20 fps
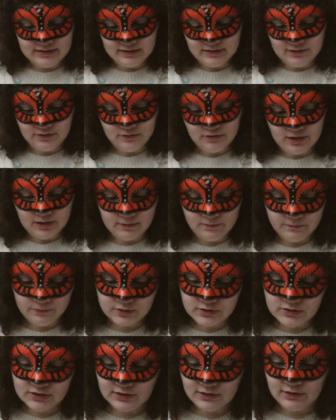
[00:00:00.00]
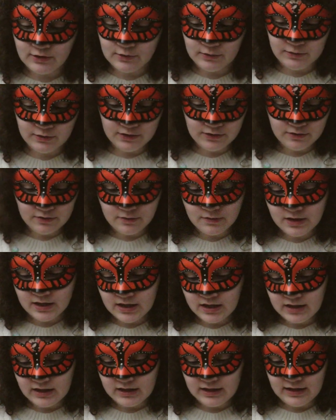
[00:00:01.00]
the Lil Comforts logo
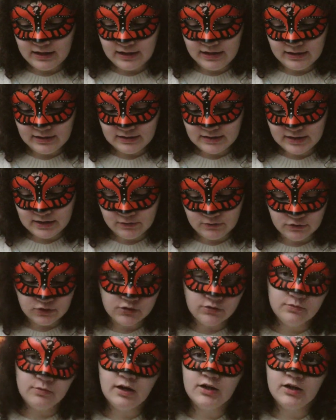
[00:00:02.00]
and how to